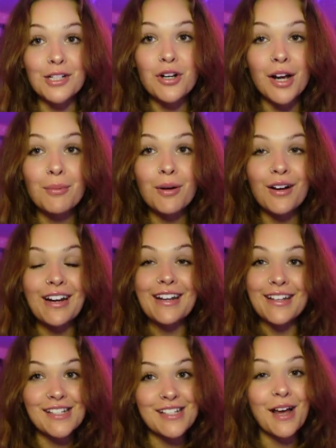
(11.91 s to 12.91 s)

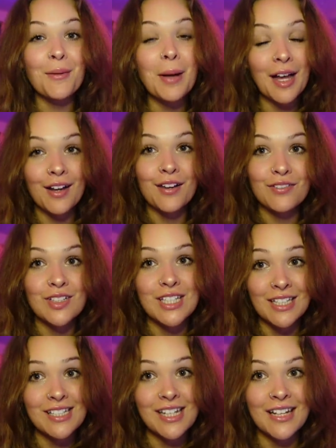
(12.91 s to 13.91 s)
tripod is a pack of
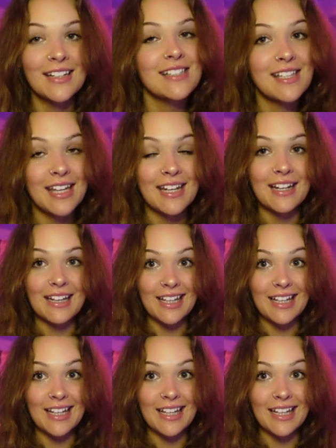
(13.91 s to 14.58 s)
zigzags and a